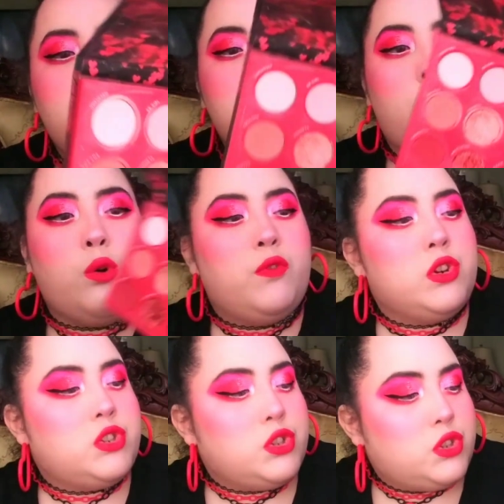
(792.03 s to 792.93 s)
really old
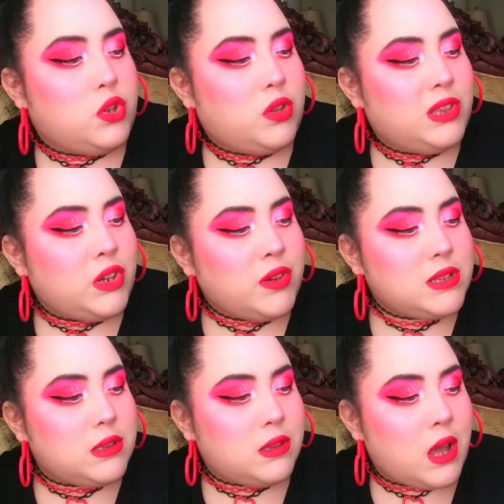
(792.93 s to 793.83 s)
version, so the glitter
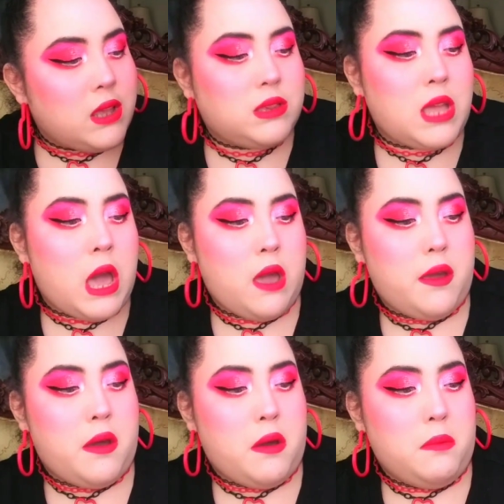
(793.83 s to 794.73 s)
is not that
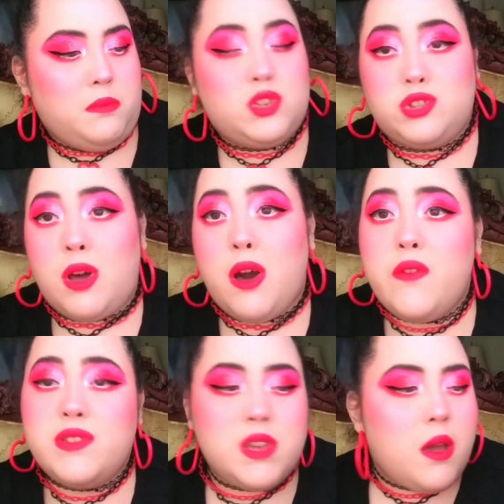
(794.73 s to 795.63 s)

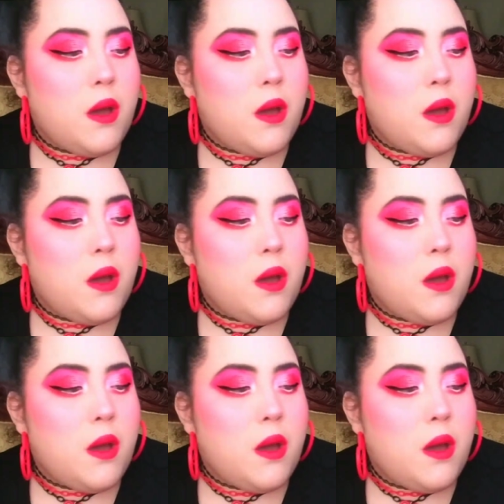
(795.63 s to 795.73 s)
soft.